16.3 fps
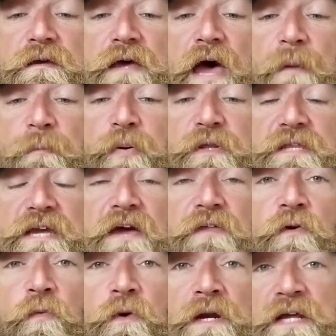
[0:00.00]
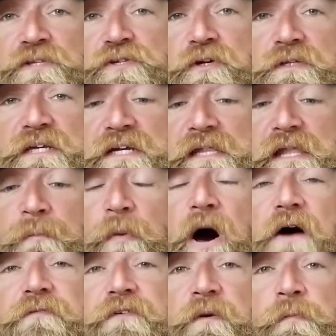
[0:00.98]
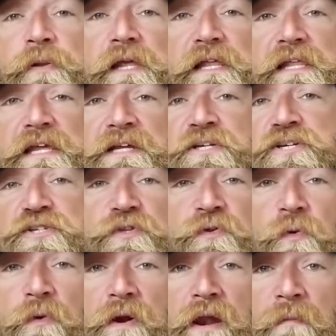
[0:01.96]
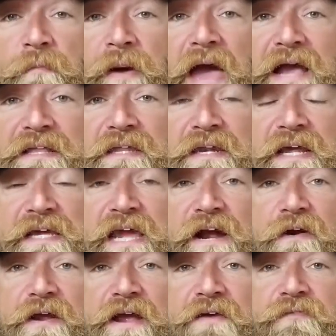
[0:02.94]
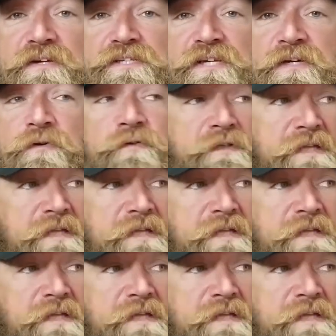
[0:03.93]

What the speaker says: I put the other one, I took the clip off completely and just threw it in a pack that I carry every single